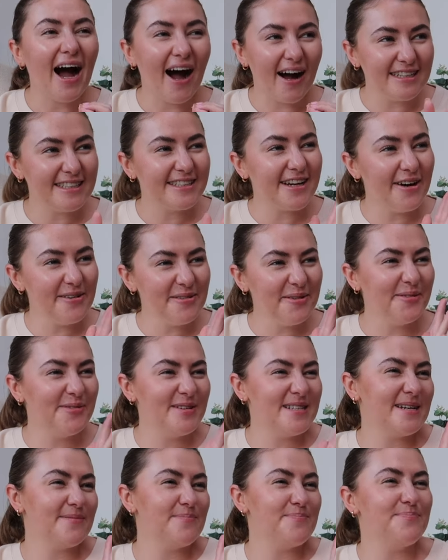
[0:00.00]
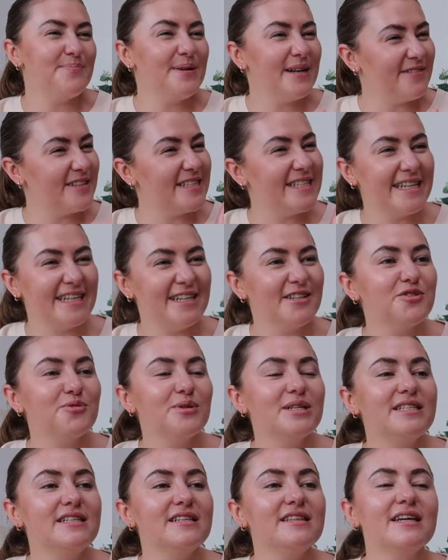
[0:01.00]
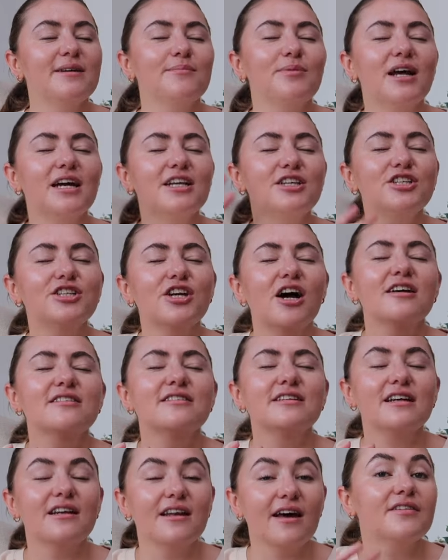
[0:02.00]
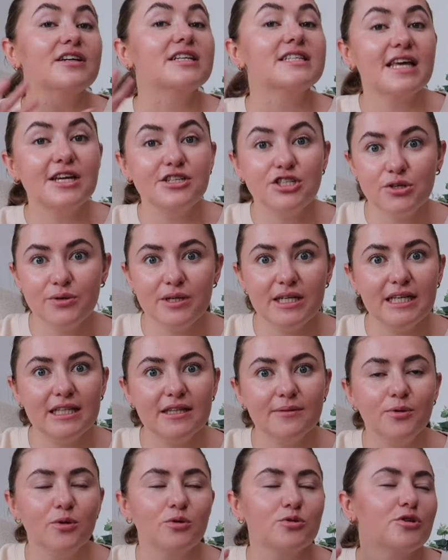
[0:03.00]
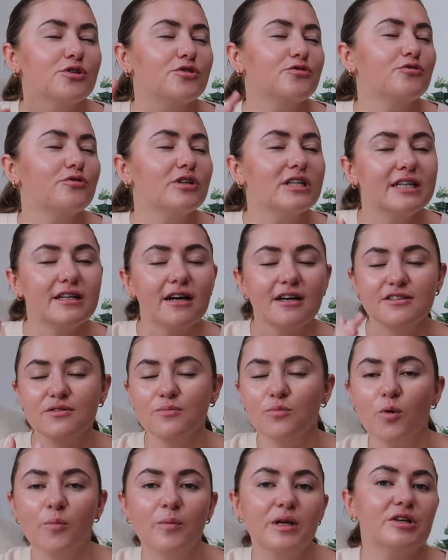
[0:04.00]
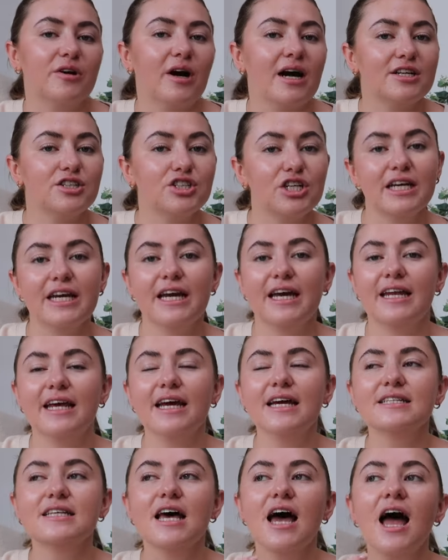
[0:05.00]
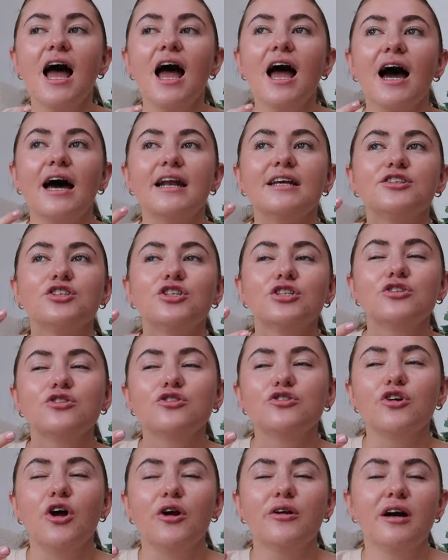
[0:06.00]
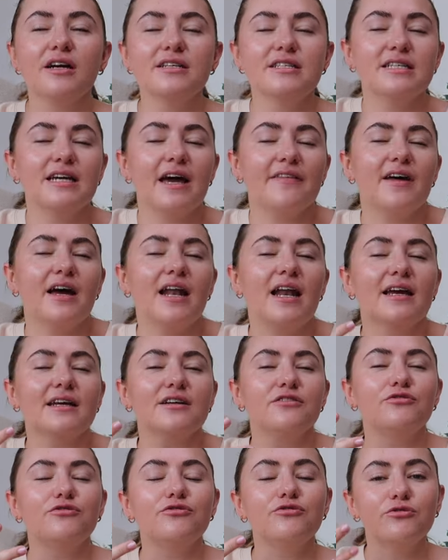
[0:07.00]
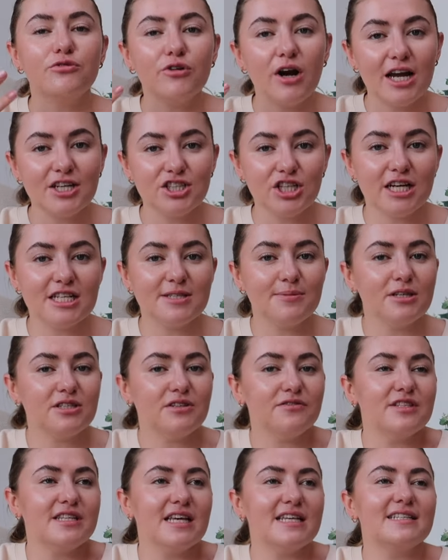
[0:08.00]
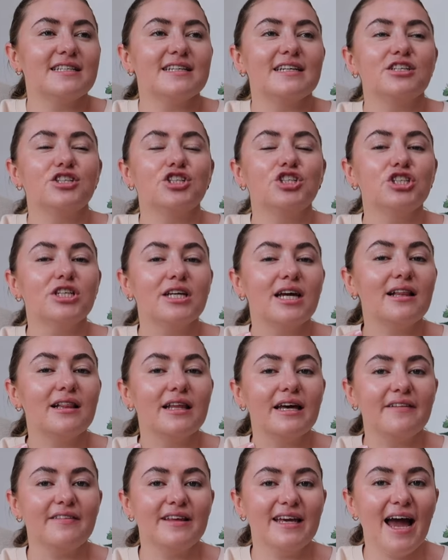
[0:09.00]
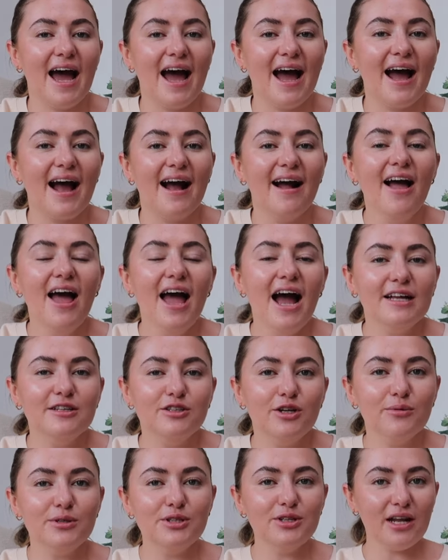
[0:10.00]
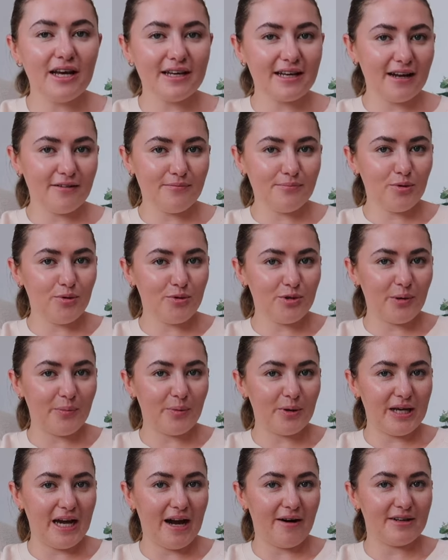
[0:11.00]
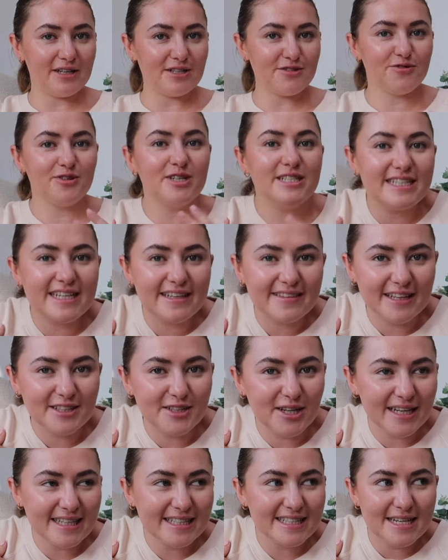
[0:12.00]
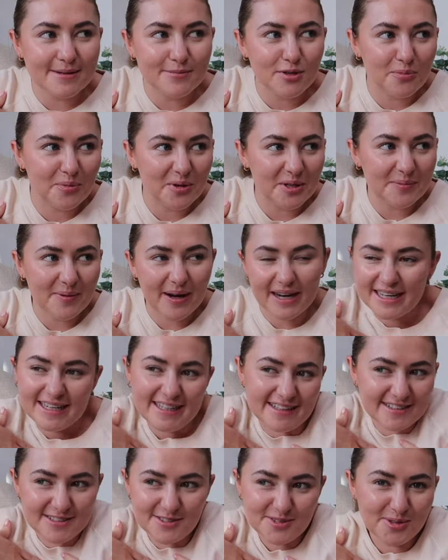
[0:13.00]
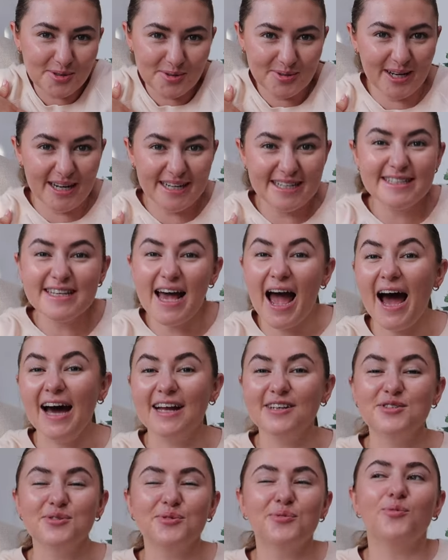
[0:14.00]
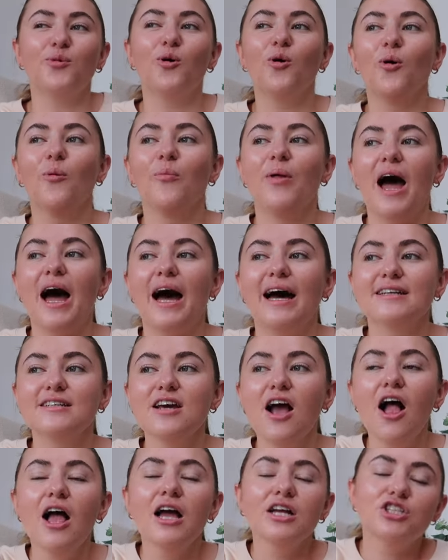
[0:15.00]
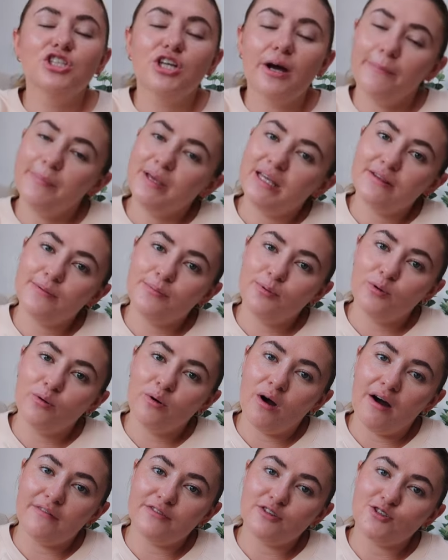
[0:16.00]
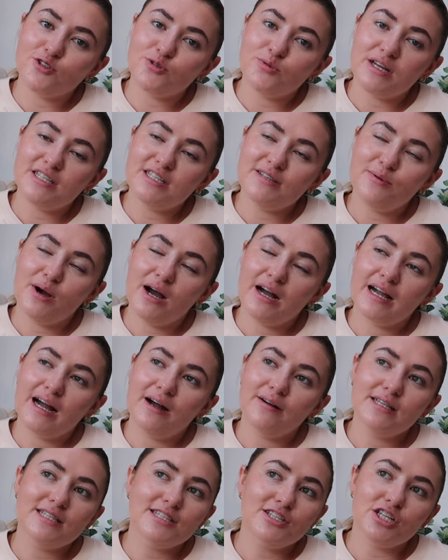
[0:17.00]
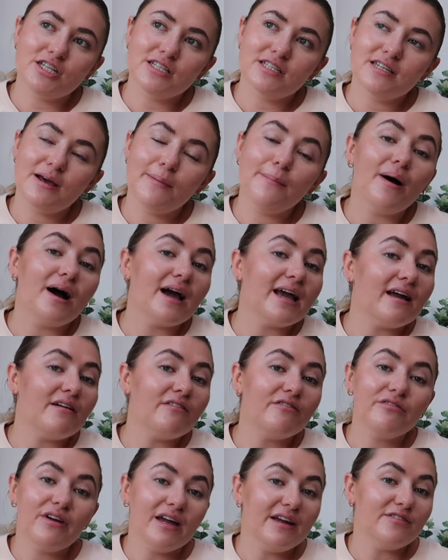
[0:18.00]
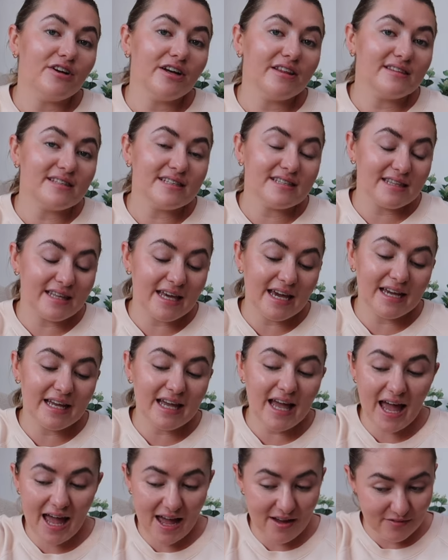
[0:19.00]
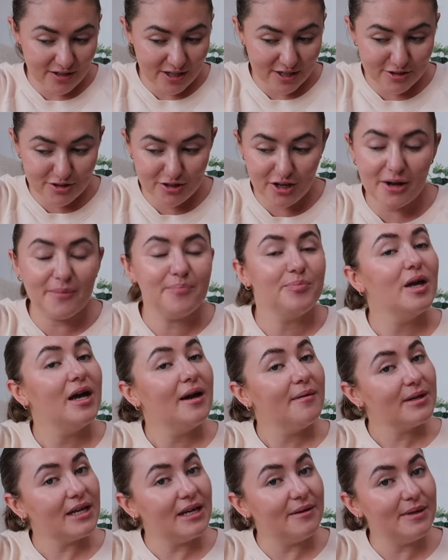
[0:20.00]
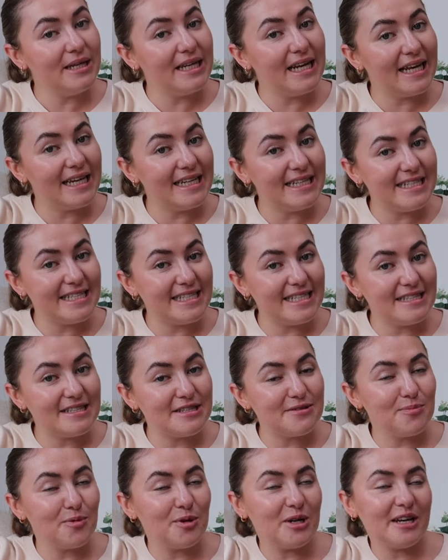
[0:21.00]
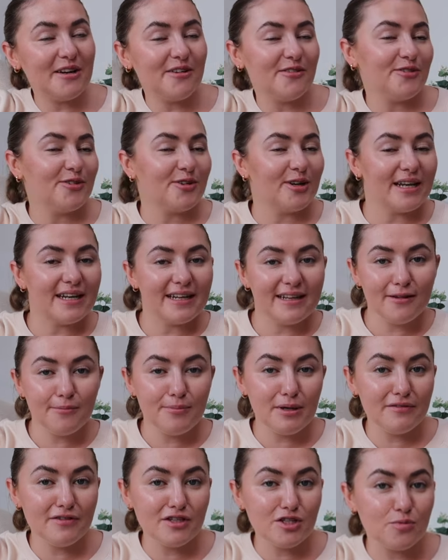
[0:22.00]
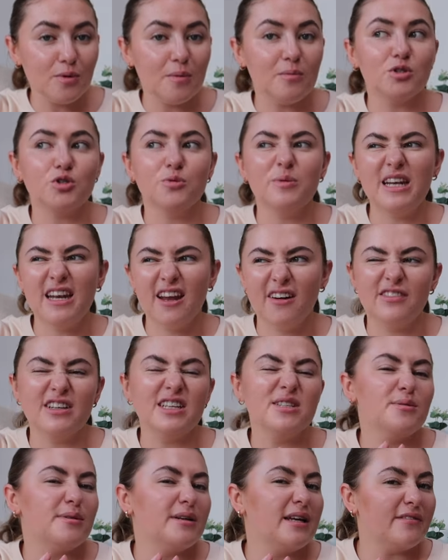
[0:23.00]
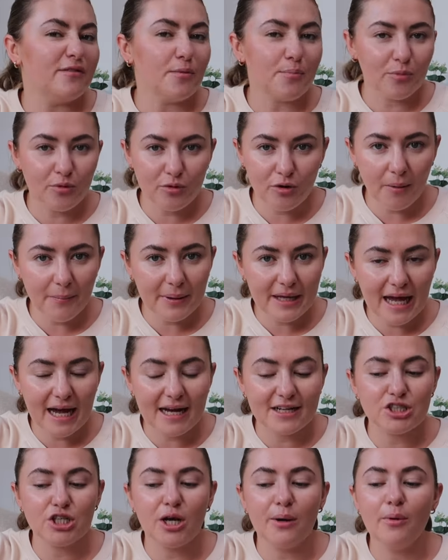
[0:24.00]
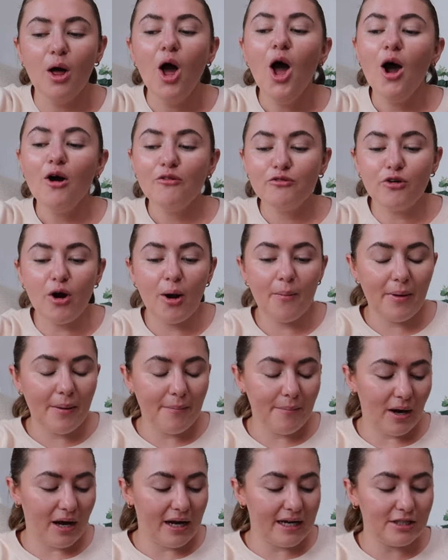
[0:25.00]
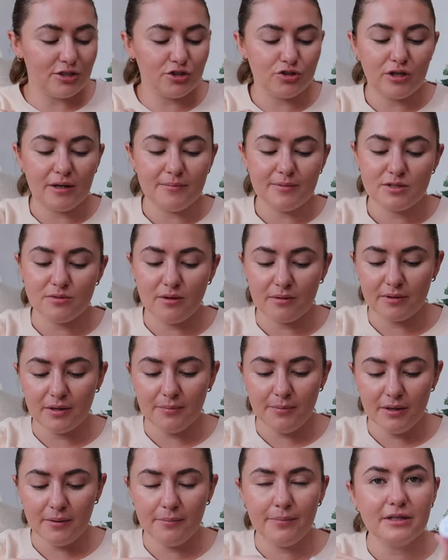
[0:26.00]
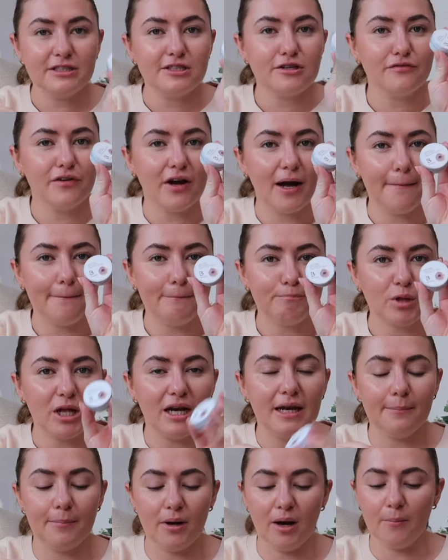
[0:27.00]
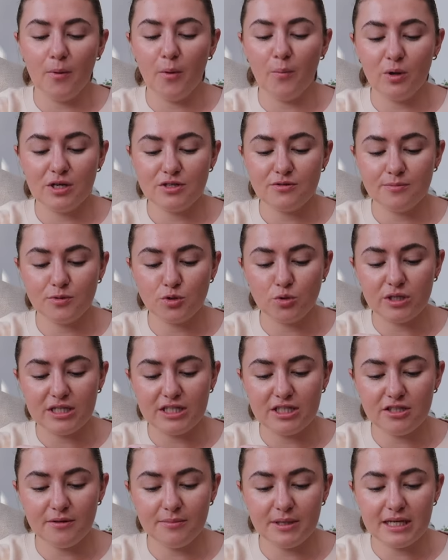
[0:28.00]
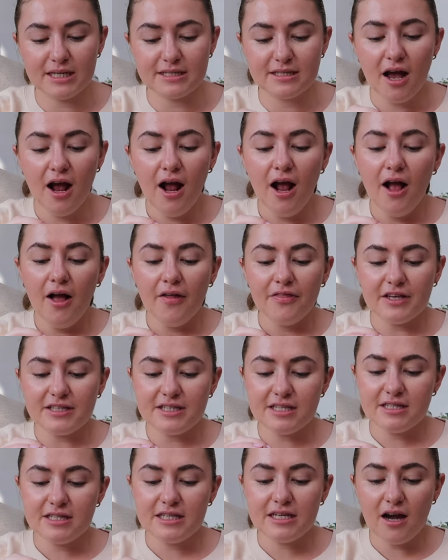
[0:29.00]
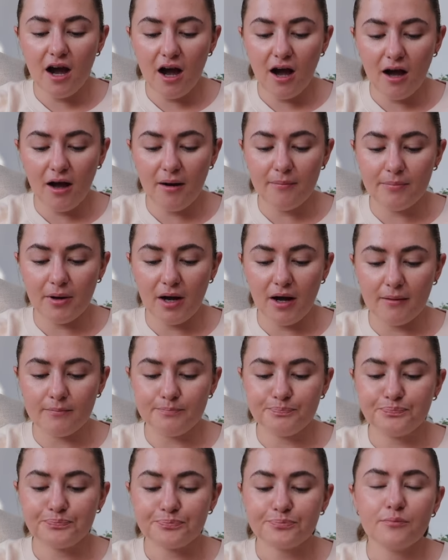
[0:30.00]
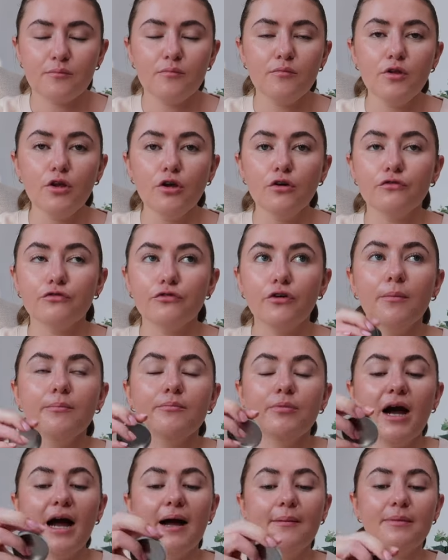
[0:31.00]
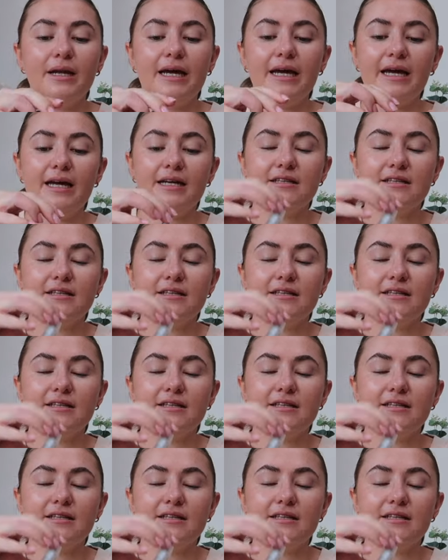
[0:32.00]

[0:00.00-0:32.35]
I don't know if it's a bit of a sick and twisted thing, but I just love it, because they do heat the pool, so it's really nice and warm when you're actually in it, and it's just so nice to get that like fresh air, especially because there's like a chill in the air, and you know when you like kind of pull your body out and it's freezing, and then you like dip your body back in, it's all nice and warm, and jumping in the pool after a sweaty workout is just my favorite thing ever. So I'm gonna meet Lady C this morning for a little bit of a swim, which will be lovely because we can have a proper catch up from my trip. So I'm gonna put a bit of um, lip balm on whilst I'm talking to you, because this is the Calm Balm from Bramley.